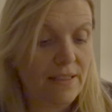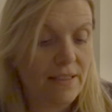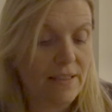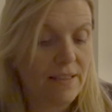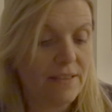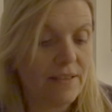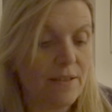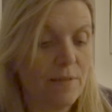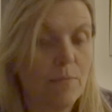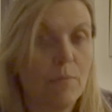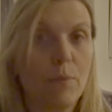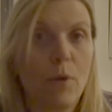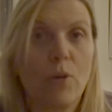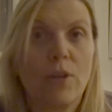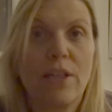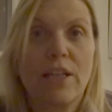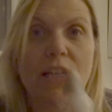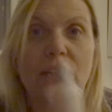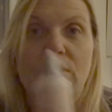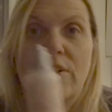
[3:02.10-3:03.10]
some
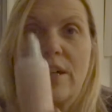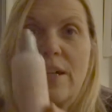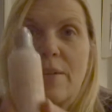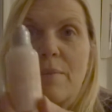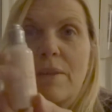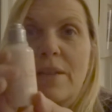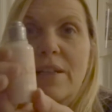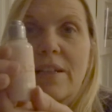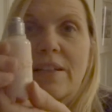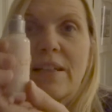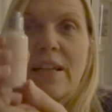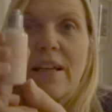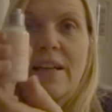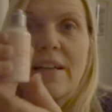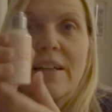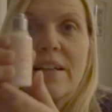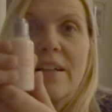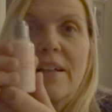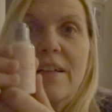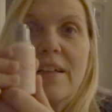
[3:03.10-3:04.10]
body cream. Look at that.
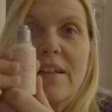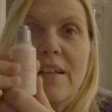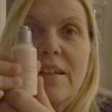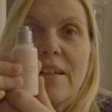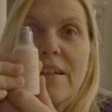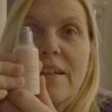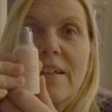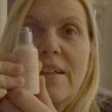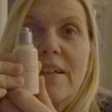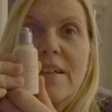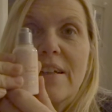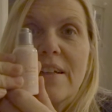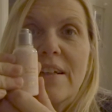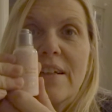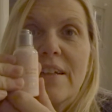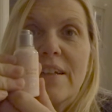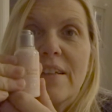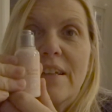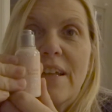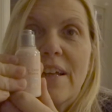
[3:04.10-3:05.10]

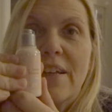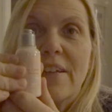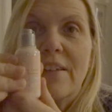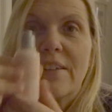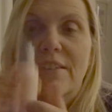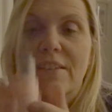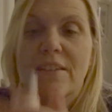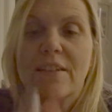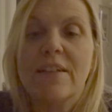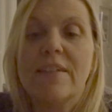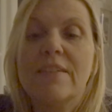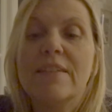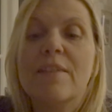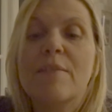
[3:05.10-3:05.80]
That looks nice.